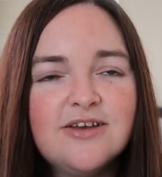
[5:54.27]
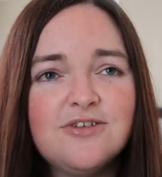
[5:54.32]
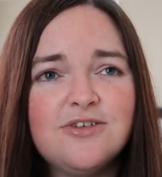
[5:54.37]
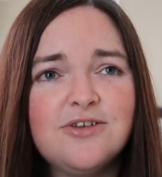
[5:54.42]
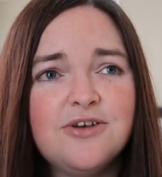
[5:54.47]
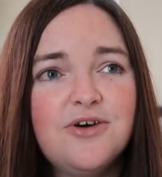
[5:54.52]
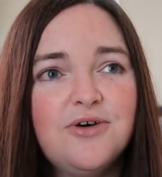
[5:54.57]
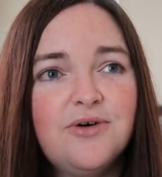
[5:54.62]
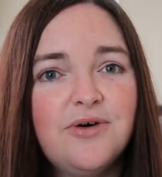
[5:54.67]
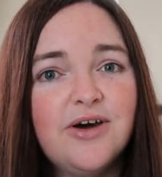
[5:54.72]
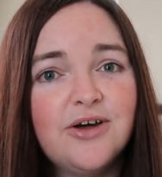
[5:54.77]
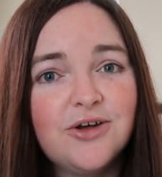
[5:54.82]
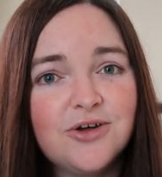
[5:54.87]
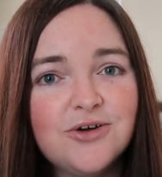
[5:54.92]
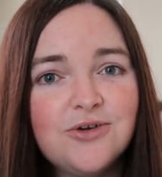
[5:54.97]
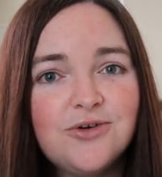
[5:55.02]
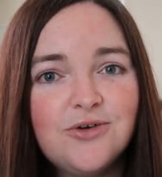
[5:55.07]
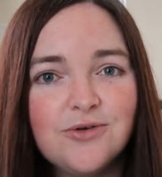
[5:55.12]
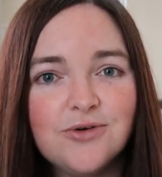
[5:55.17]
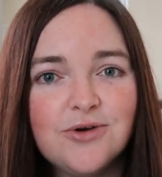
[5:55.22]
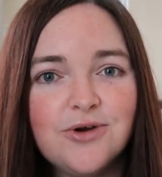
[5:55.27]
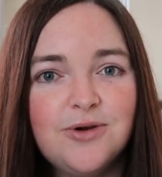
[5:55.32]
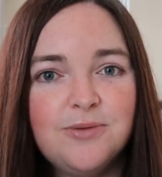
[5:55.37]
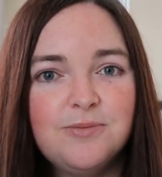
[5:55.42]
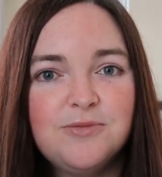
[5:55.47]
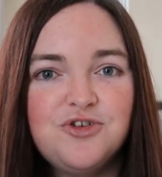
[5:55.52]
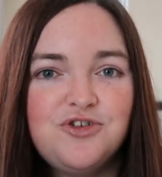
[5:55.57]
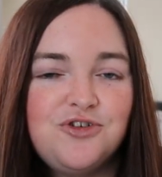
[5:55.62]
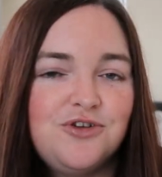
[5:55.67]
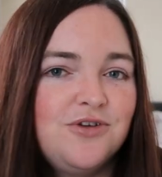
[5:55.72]
So a good
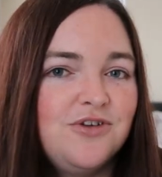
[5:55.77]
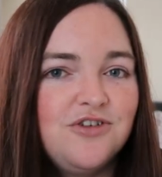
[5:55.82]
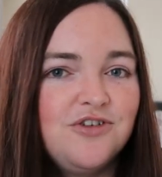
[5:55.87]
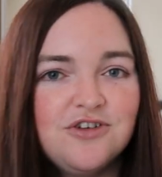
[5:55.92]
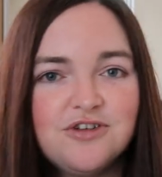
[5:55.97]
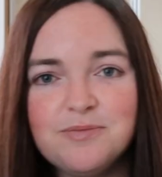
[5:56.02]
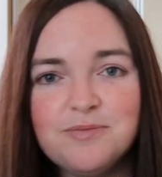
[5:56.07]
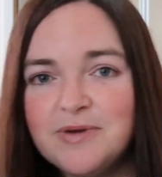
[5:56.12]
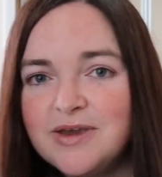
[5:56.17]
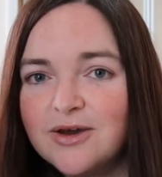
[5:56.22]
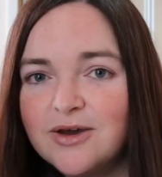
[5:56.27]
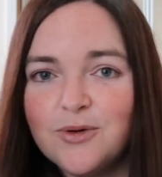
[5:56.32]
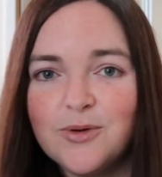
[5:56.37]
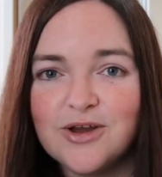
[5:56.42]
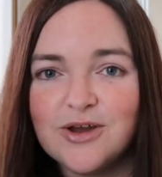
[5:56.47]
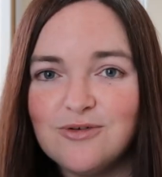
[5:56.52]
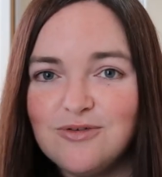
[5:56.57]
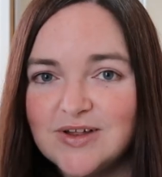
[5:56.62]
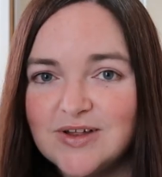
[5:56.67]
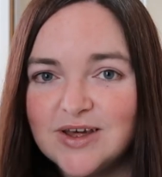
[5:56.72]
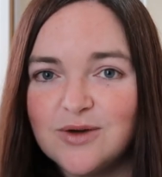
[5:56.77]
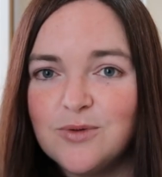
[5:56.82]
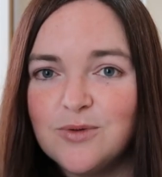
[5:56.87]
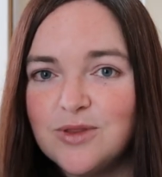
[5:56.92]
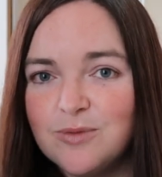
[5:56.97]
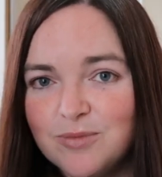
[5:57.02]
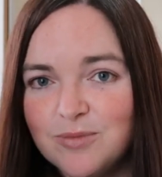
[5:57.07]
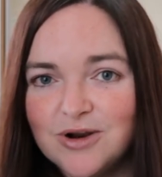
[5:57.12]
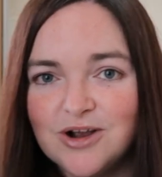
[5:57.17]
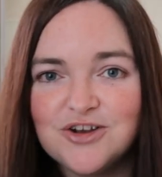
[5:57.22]
groom shouldn't just be a quick flick
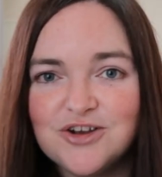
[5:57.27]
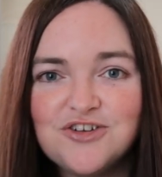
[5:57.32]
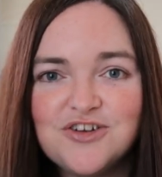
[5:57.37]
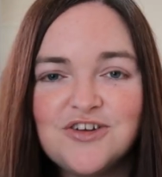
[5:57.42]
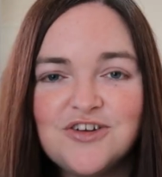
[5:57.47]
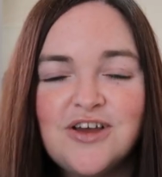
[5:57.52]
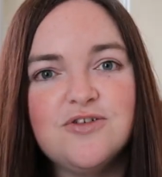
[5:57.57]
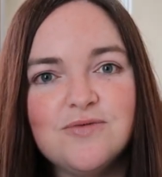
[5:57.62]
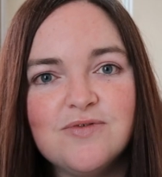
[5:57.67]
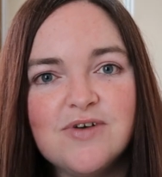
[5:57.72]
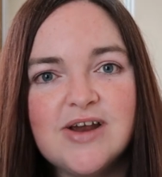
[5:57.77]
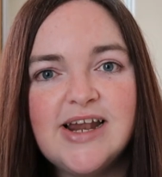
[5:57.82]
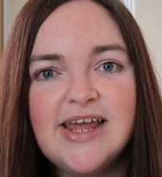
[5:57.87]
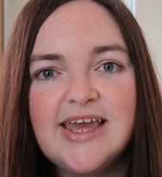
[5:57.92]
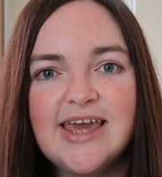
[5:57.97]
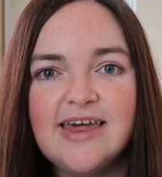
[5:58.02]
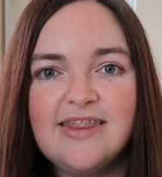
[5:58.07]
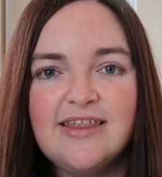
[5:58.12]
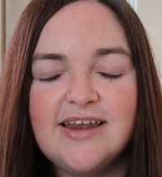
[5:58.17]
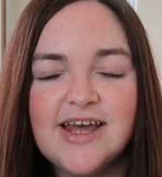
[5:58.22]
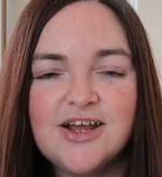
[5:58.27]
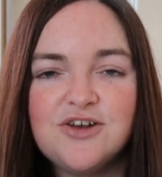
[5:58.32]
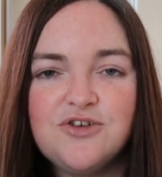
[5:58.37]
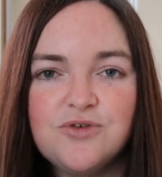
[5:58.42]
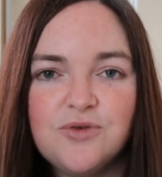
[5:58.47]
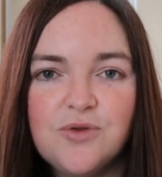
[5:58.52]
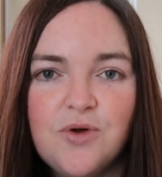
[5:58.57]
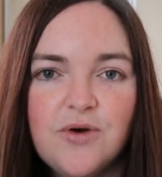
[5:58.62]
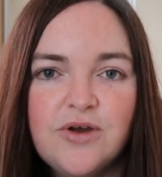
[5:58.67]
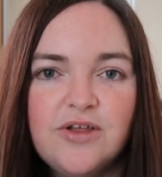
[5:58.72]
with a brush. To really get the
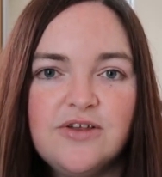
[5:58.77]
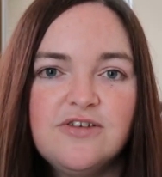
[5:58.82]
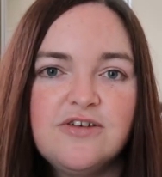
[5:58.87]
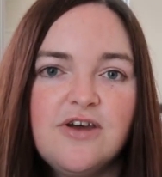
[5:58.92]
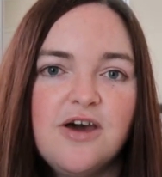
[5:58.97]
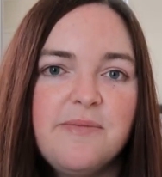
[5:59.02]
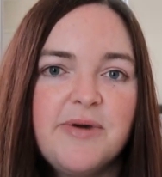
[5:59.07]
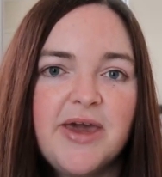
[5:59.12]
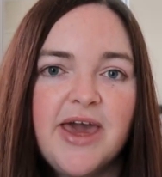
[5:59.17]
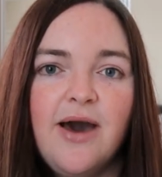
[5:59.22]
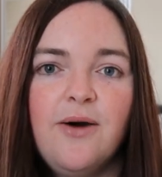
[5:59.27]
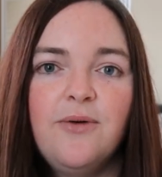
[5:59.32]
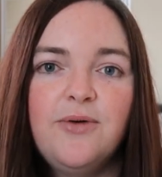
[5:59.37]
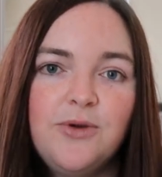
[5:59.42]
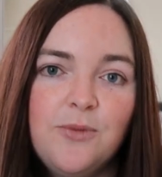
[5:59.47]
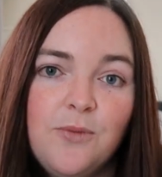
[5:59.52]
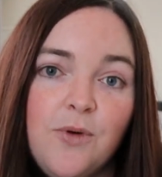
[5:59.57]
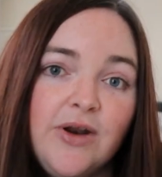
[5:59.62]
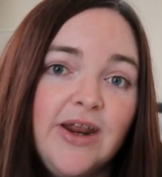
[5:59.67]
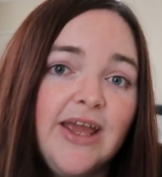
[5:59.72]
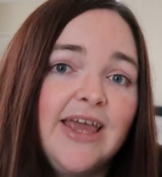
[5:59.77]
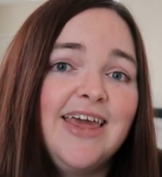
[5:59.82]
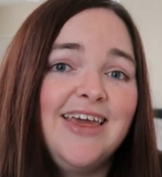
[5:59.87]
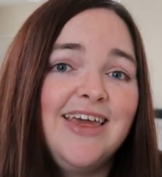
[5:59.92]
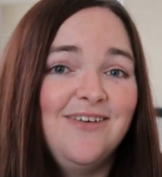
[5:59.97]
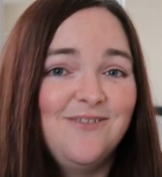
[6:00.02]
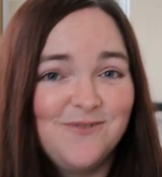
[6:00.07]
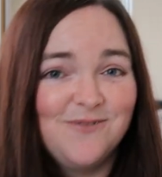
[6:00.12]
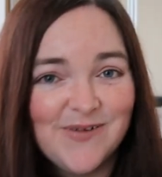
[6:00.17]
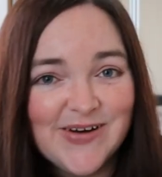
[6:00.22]
natural oils coming out, you want
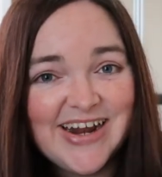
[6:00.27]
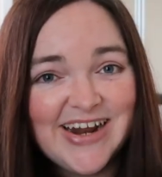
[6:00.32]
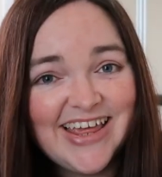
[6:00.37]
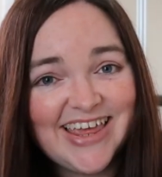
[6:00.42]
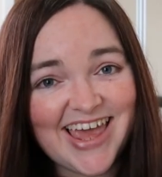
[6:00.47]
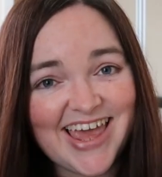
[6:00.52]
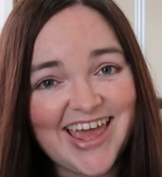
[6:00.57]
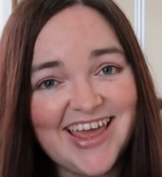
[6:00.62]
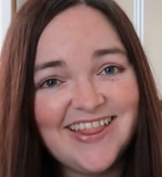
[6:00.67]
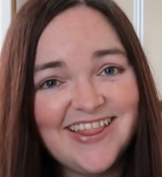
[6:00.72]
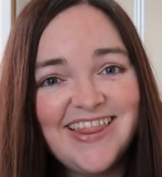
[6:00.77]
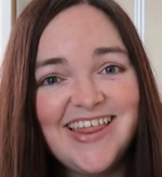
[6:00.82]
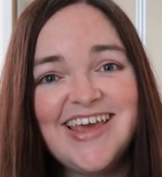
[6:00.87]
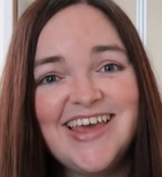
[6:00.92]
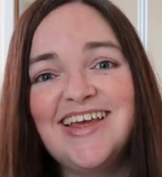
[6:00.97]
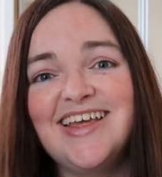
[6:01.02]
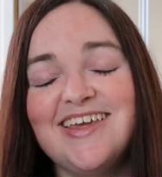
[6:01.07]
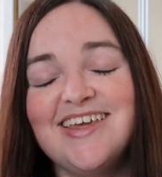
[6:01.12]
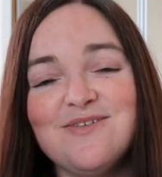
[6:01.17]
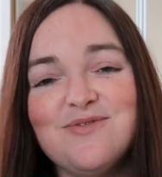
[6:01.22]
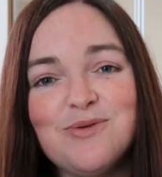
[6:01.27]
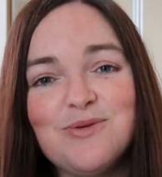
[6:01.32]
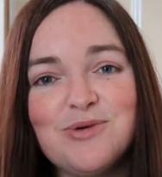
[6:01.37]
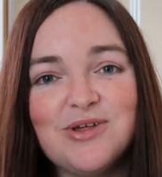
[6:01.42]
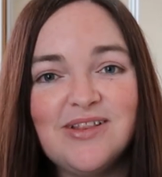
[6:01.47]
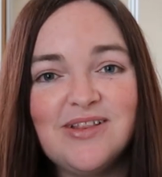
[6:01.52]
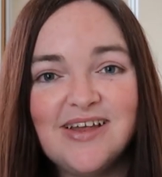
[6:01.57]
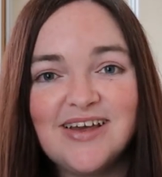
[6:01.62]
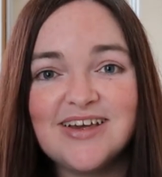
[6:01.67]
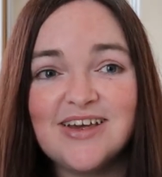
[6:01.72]
to really get in there and give them
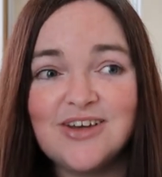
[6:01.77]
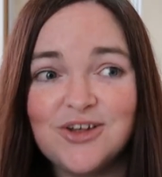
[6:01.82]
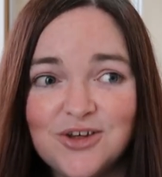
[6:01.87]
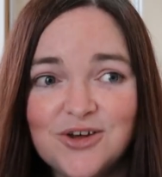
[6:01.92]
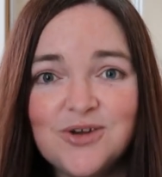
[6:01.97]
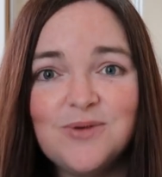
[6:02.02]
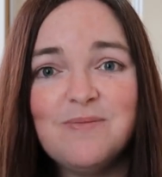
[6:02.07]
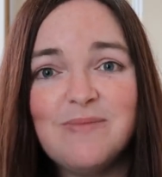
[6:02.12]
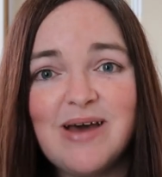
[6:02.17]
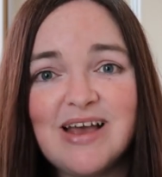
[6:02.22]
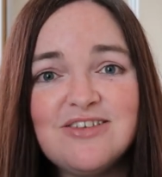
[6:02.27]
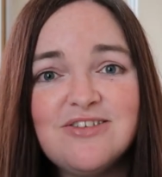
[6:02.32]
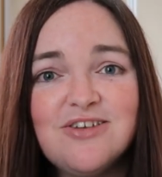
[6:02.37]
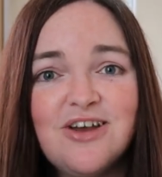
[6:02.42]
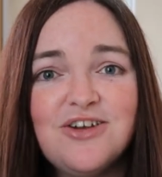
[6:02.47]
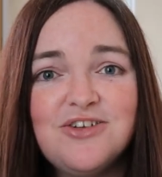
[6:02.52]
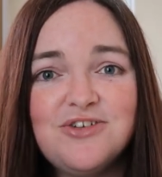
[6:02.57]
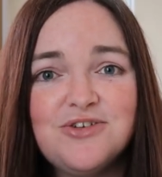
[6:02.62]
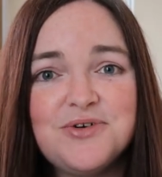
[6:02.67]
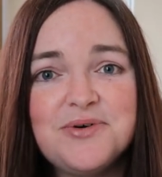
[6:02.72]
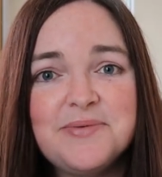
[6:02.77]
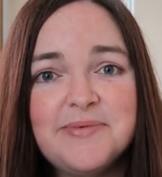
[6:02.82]
like a good massage